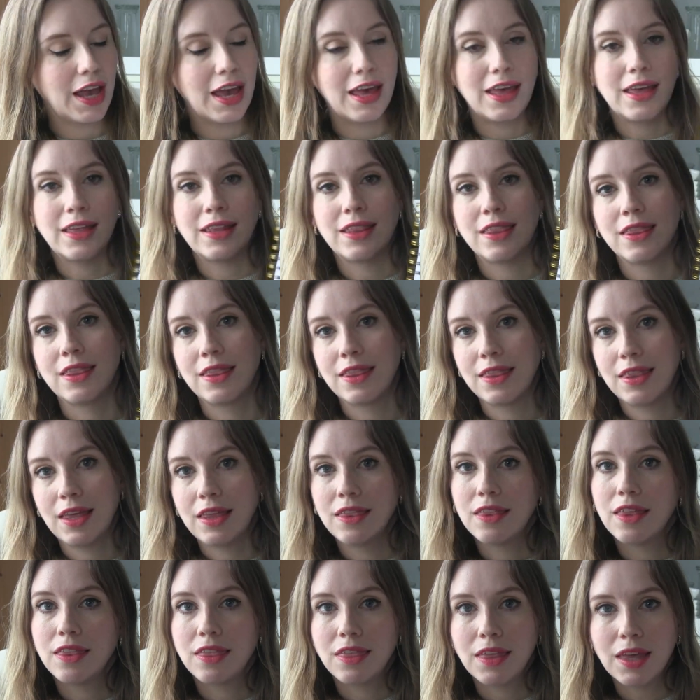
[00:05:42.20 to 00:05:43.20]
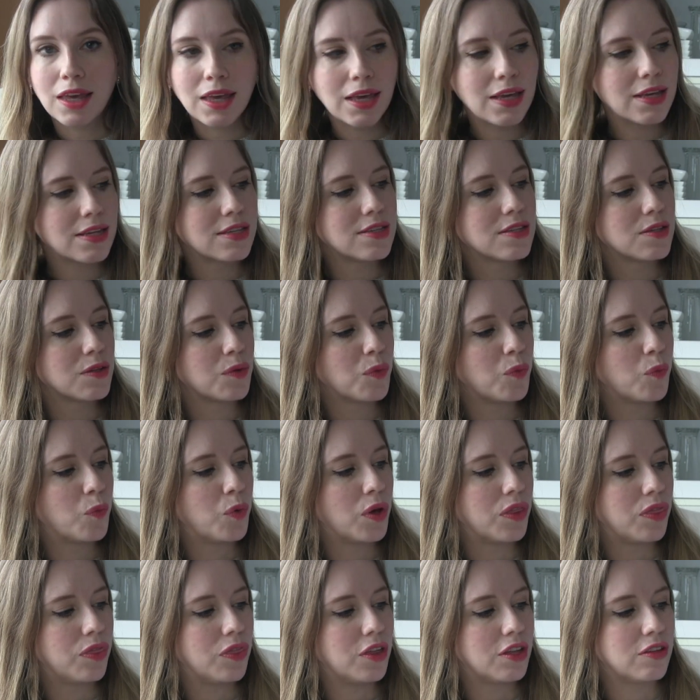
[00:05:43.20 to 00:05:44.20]
And then the thing is
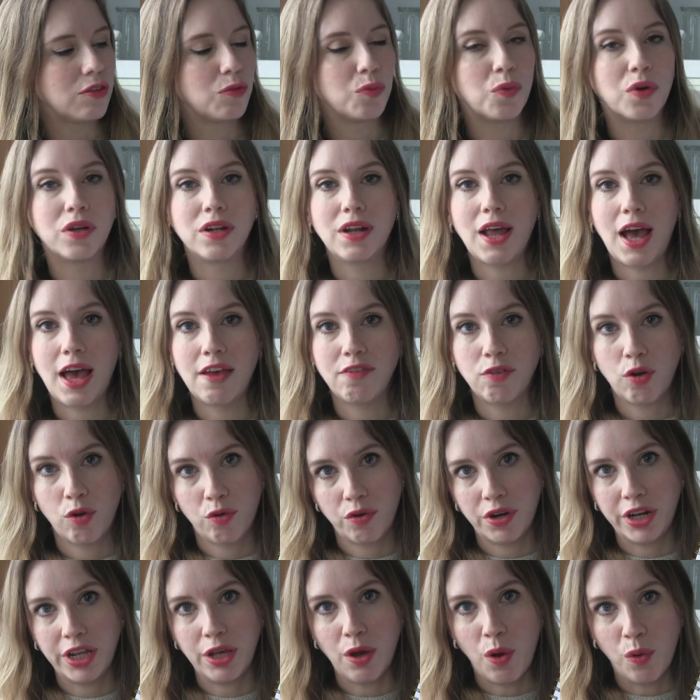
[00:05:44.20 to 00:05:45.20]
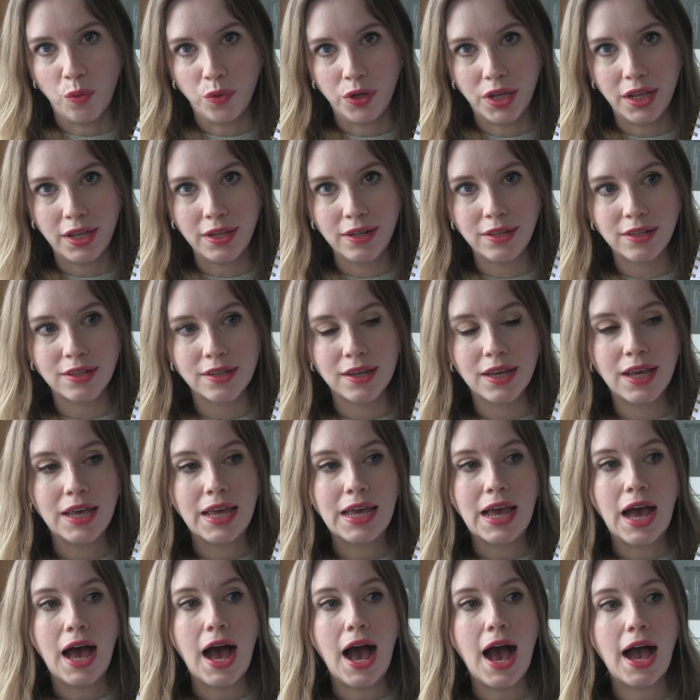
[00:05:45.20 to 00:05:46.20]
with this one, I've already owned it.
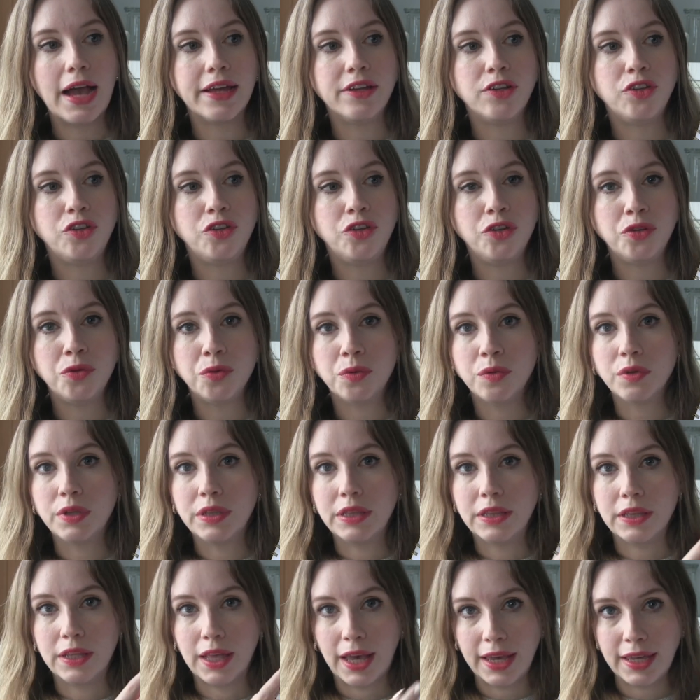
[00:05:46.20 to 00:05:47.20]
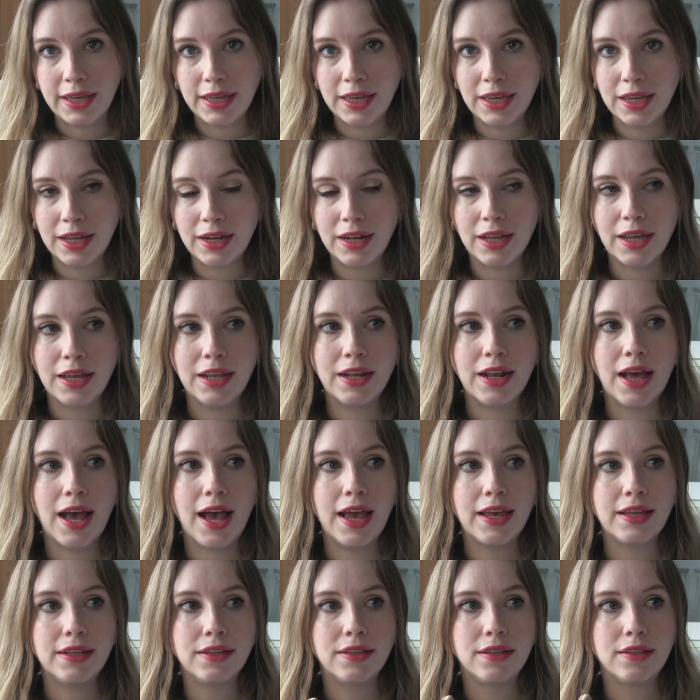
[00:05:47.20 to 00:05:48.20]
I do like it, and
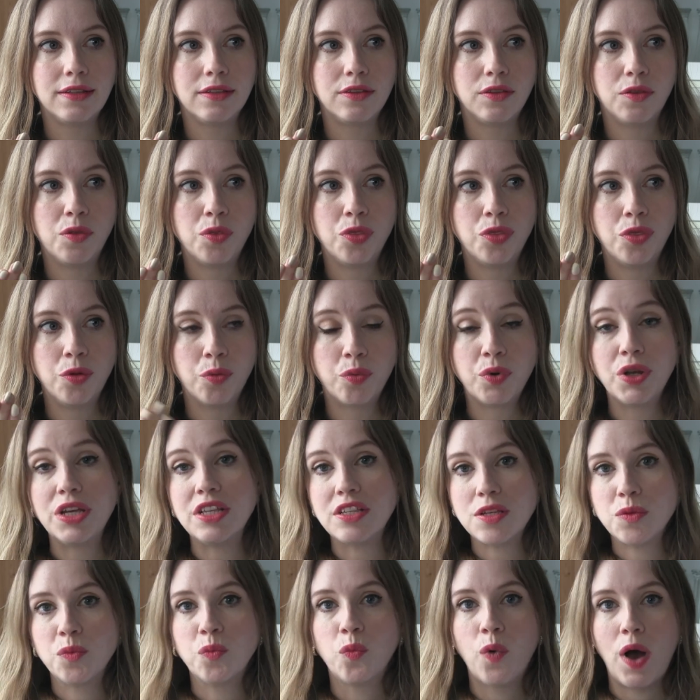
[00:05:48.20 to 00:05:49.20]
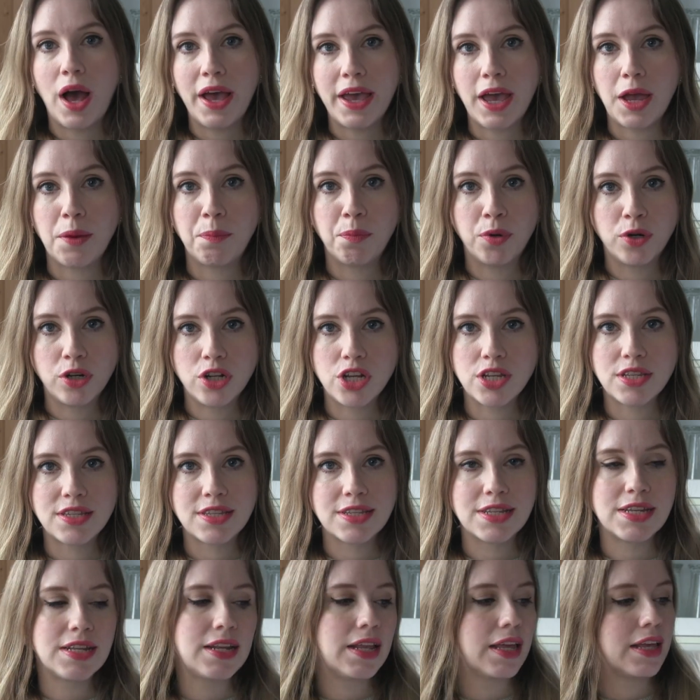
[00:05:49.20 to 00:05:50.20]
the reason why I
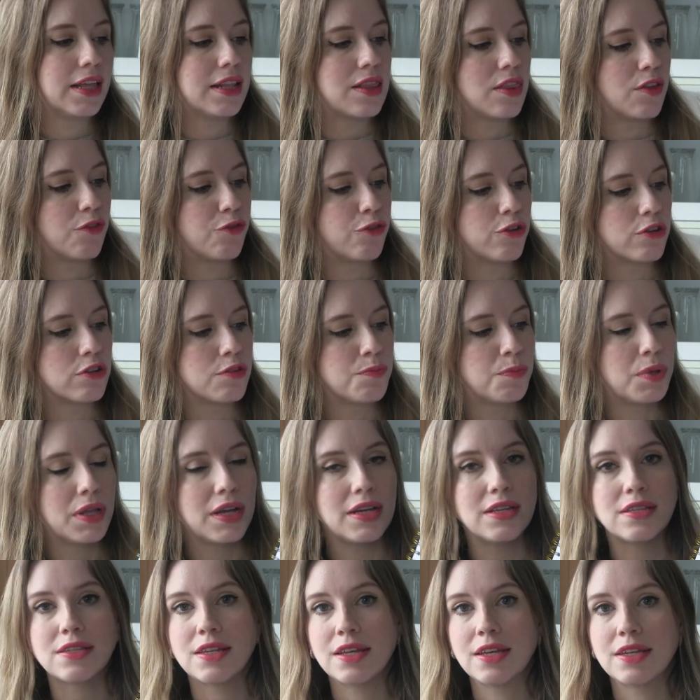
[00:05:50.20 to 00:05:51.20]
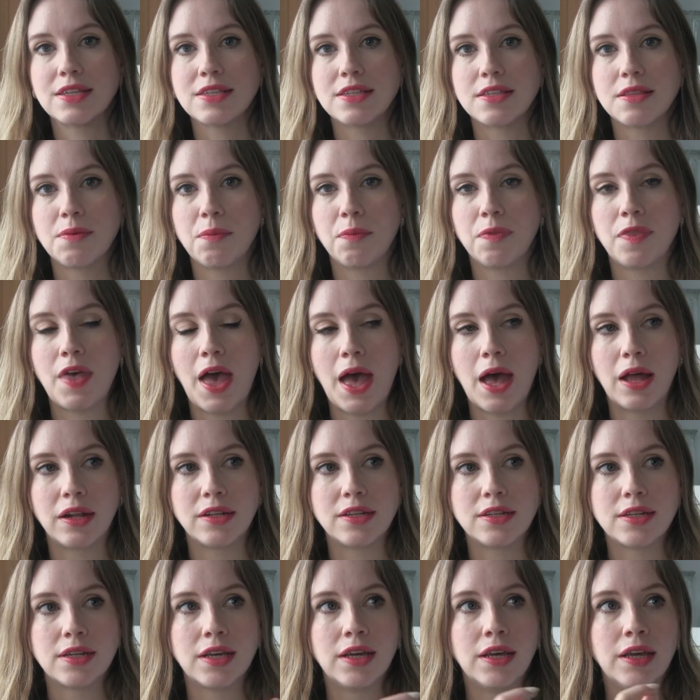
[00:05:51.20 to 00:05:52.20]
purchased it in the first place is
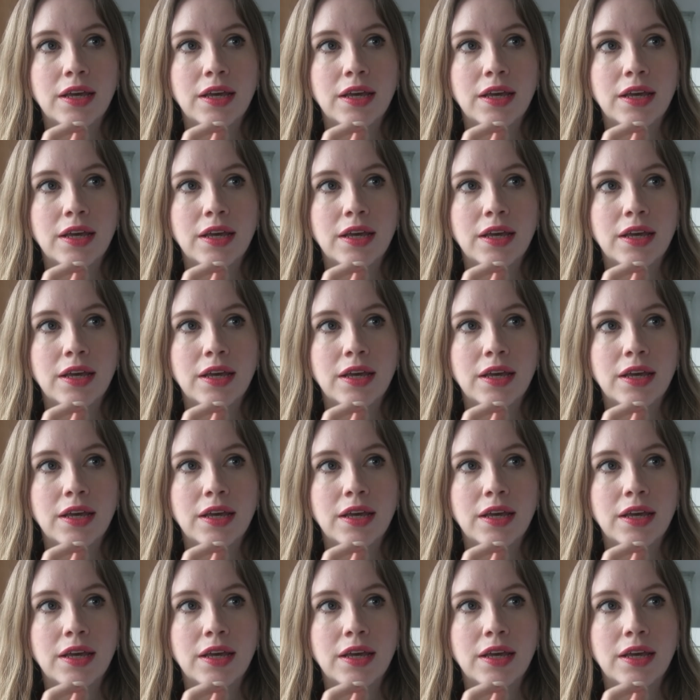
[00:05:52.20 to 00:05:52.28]
that